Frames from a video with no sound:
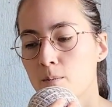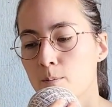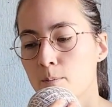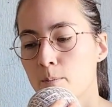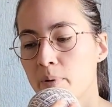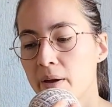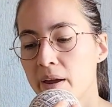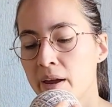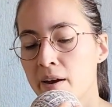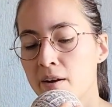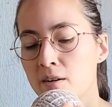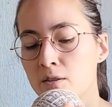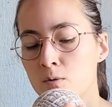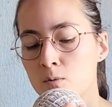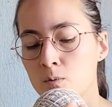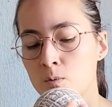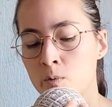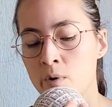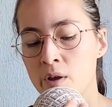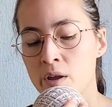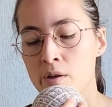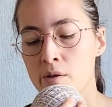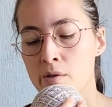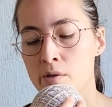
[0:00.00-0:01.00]
paired
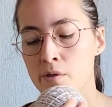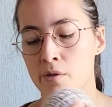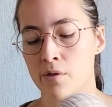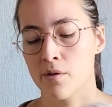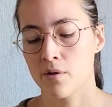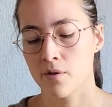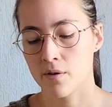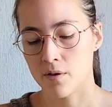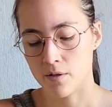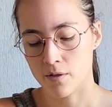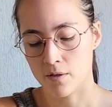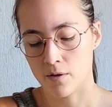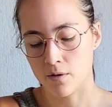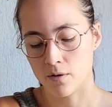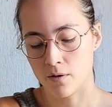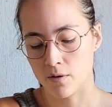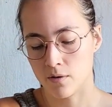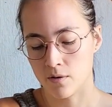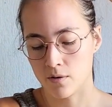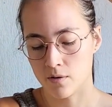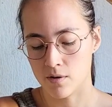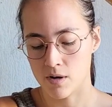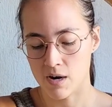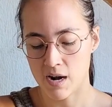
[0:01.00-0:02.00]
with
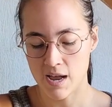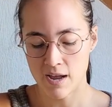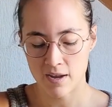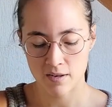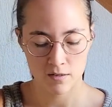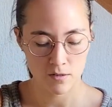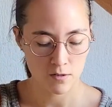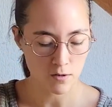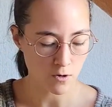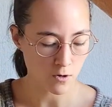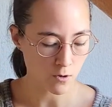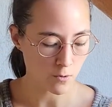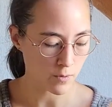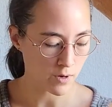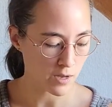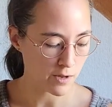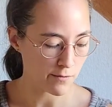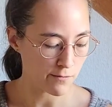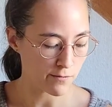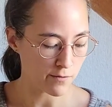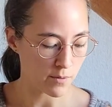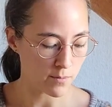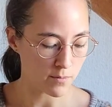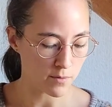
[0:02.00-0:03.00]
the last colorway
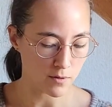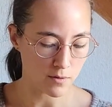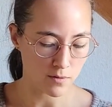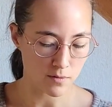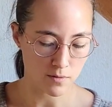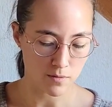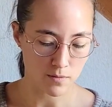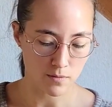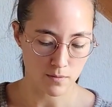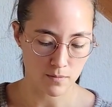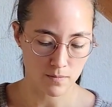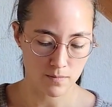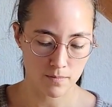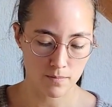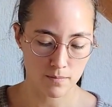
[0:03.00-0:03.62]
from the